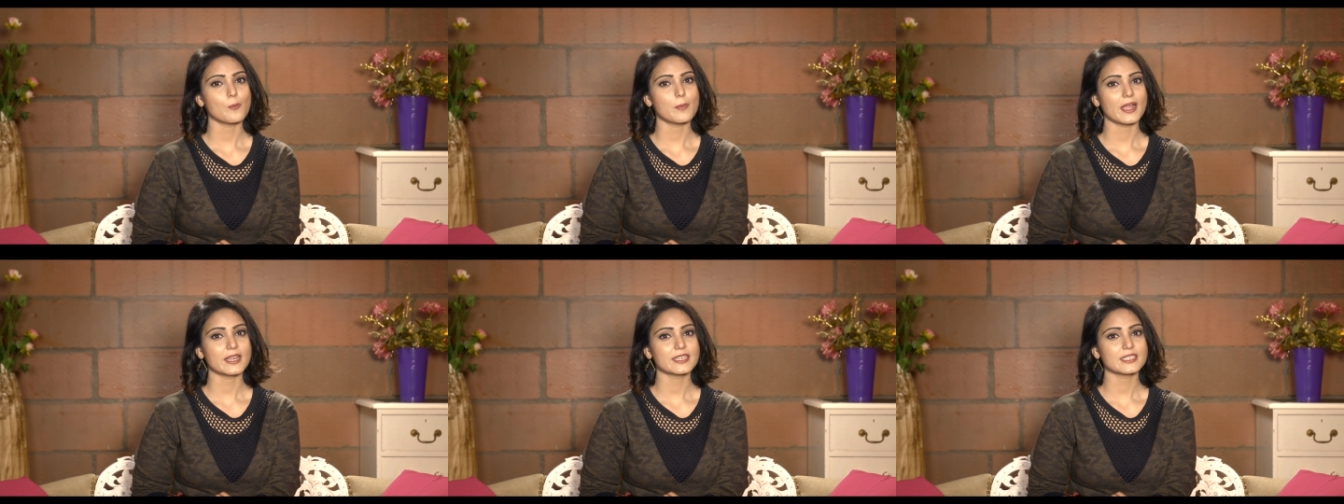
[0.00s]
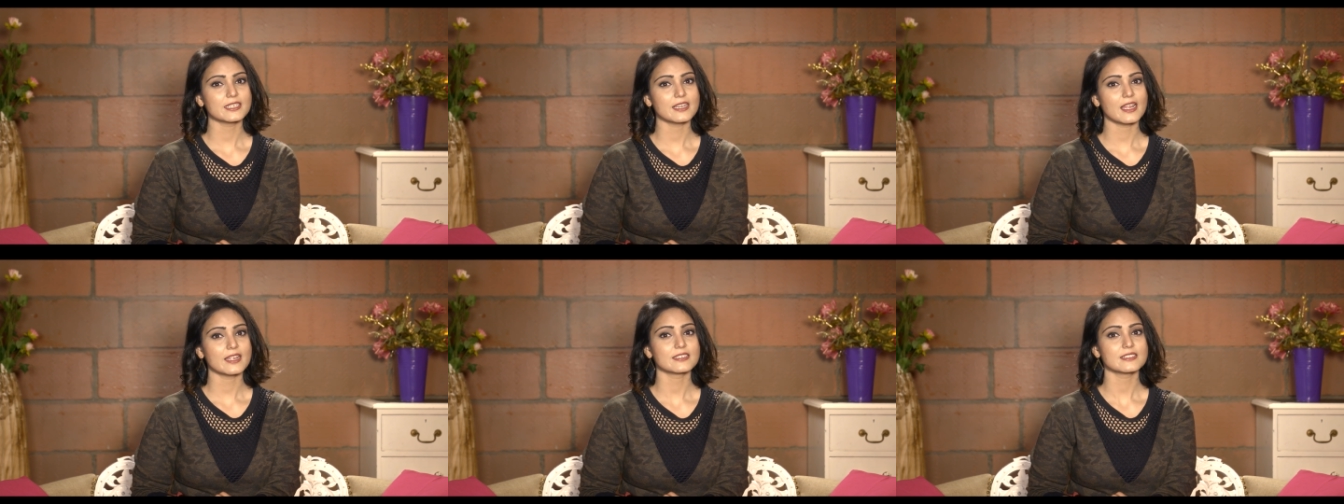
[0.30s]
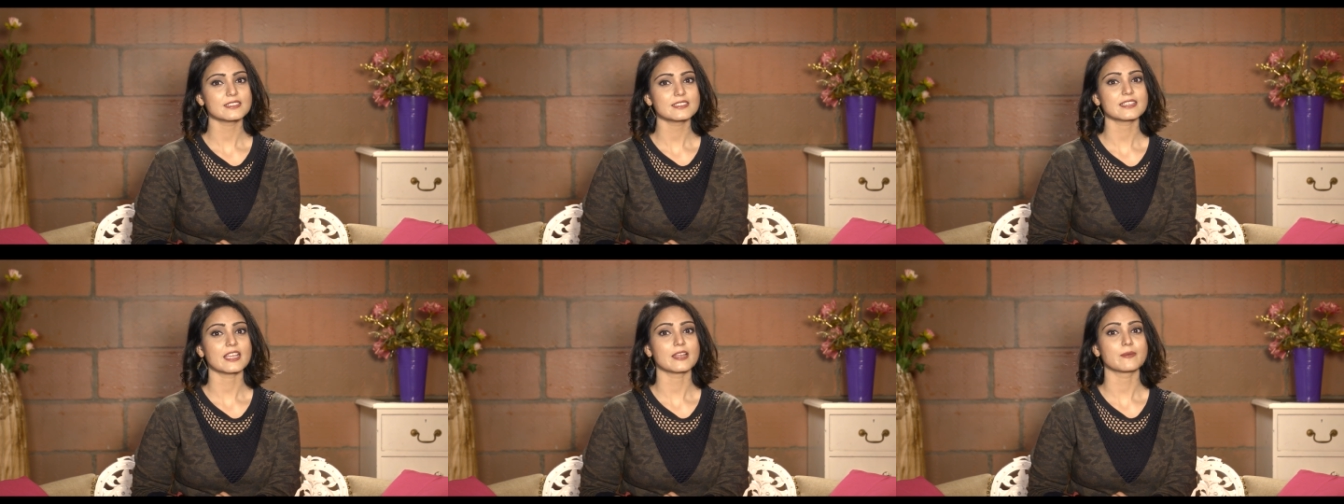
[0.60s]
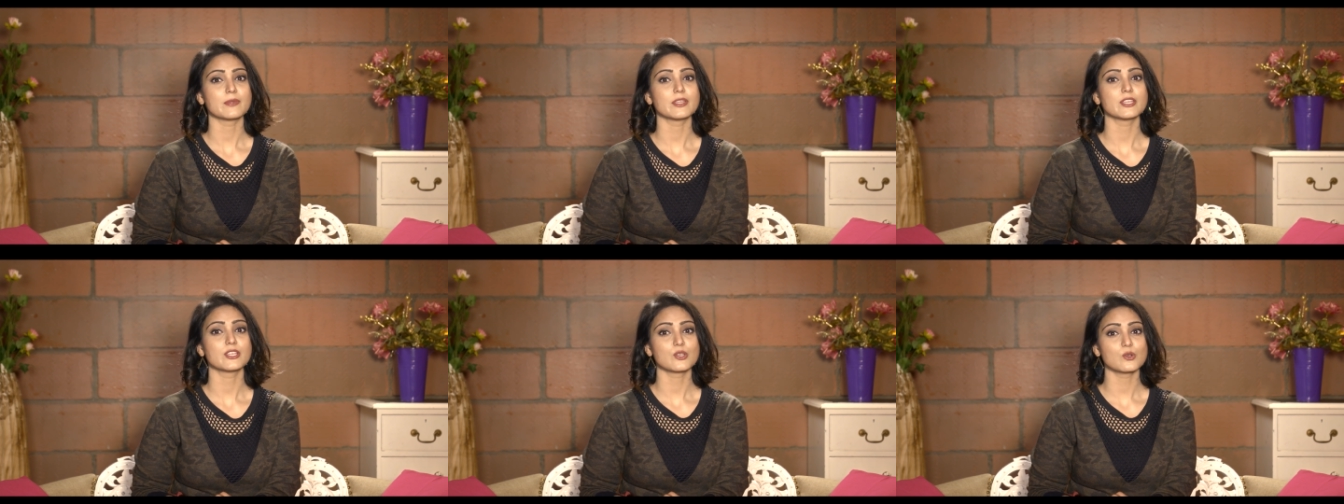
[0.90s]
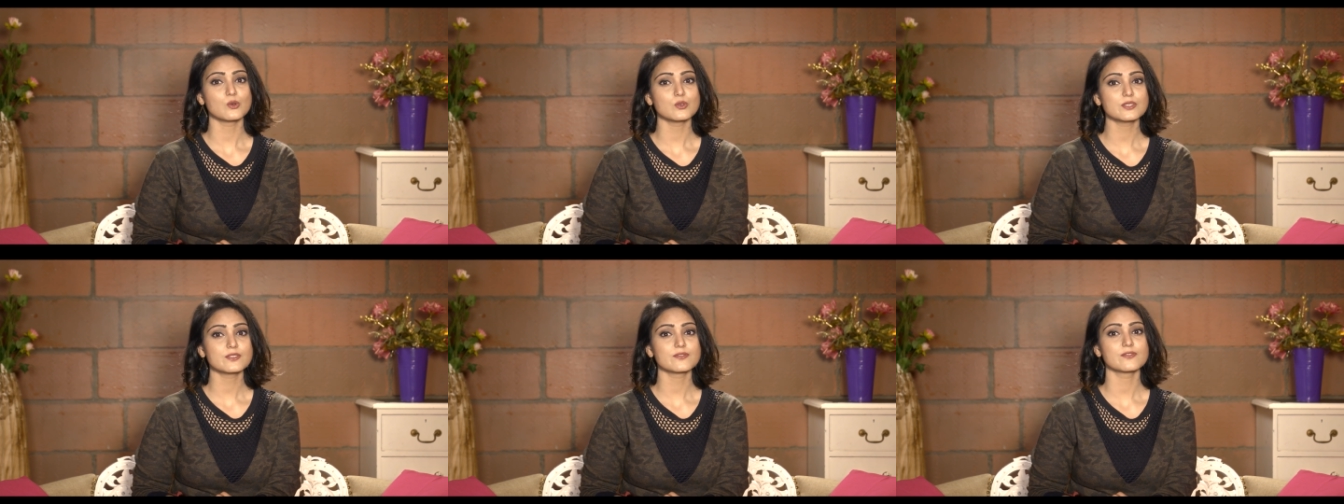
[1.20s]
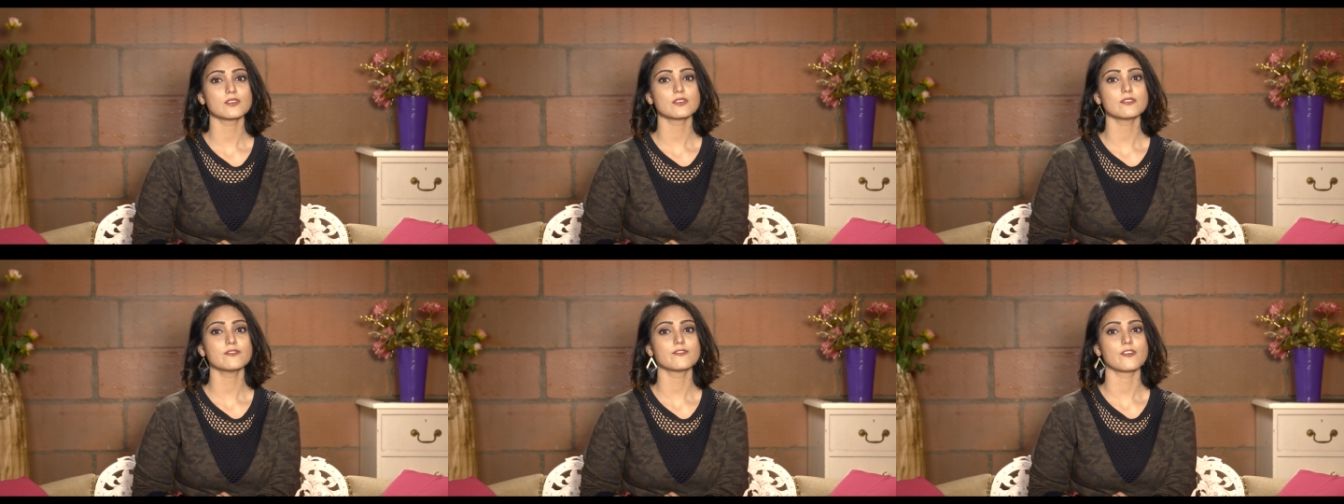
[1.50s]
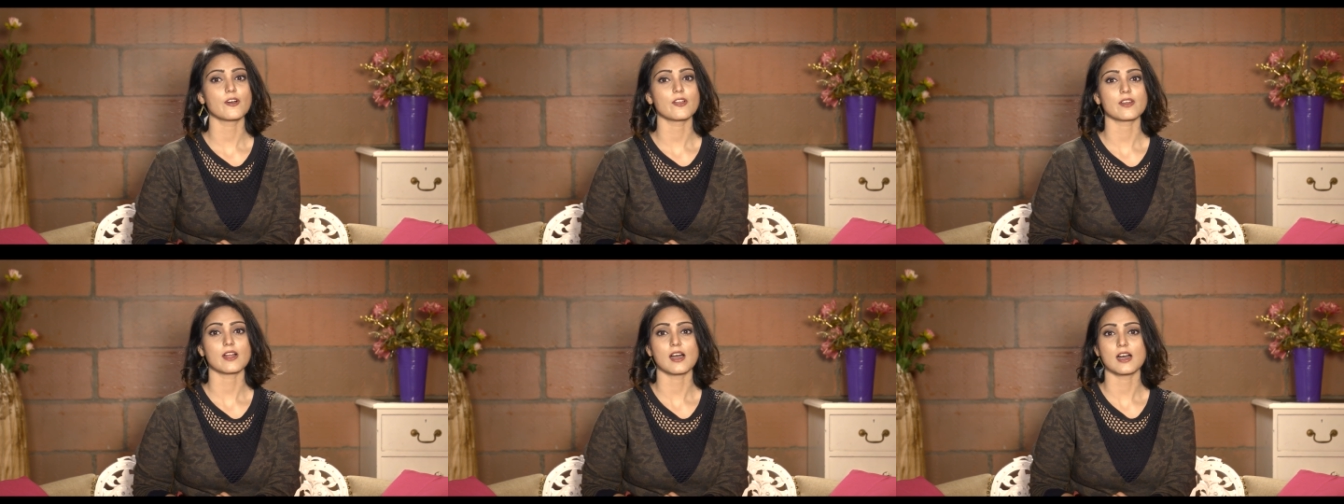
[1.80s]
panty liners can be useful
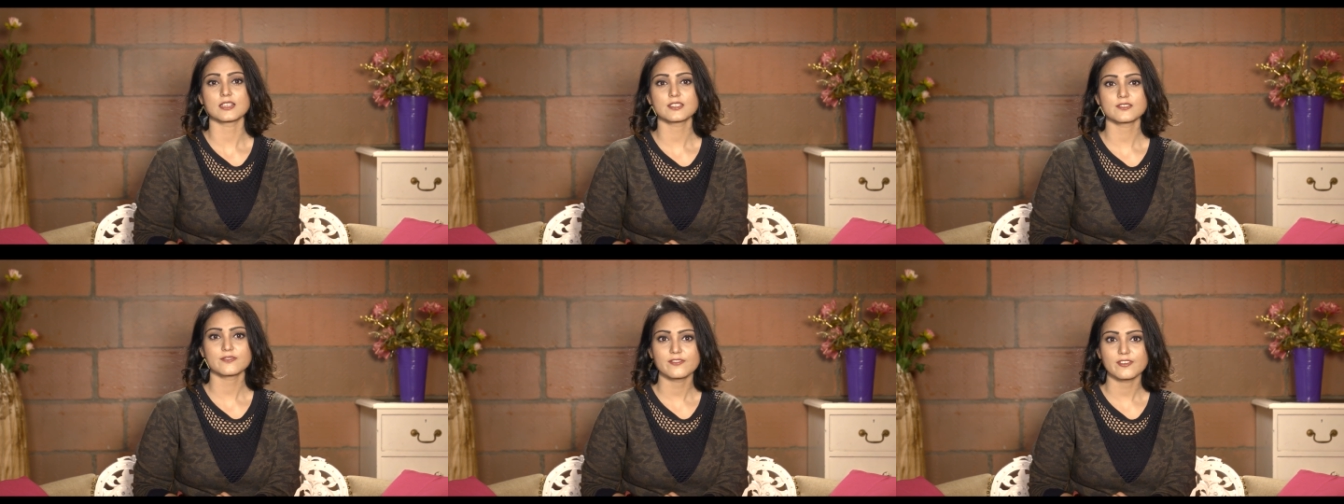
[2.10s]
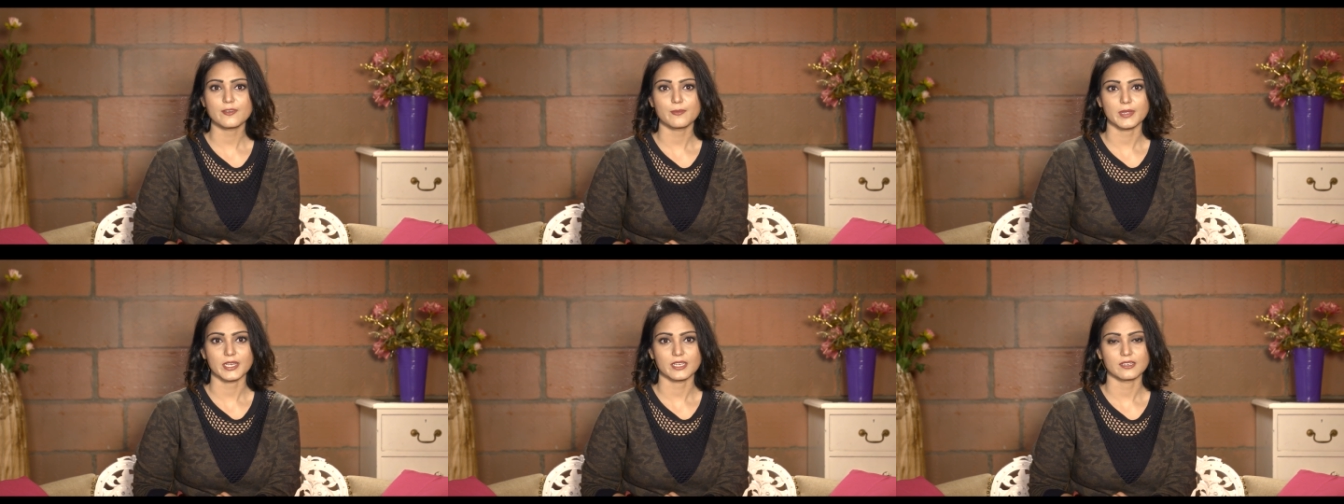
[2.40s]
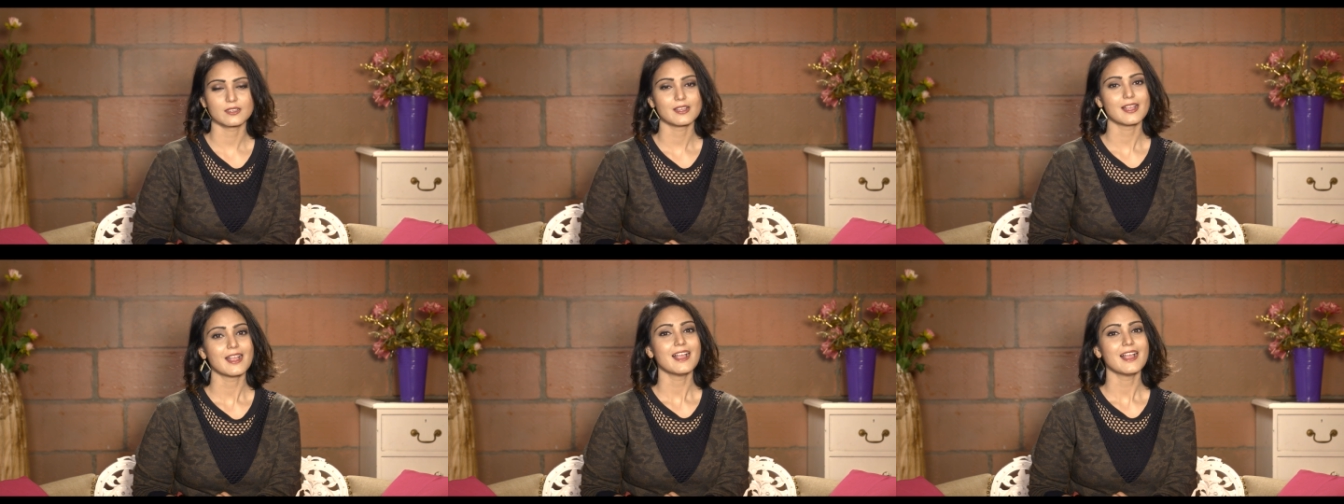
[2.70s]
for us women,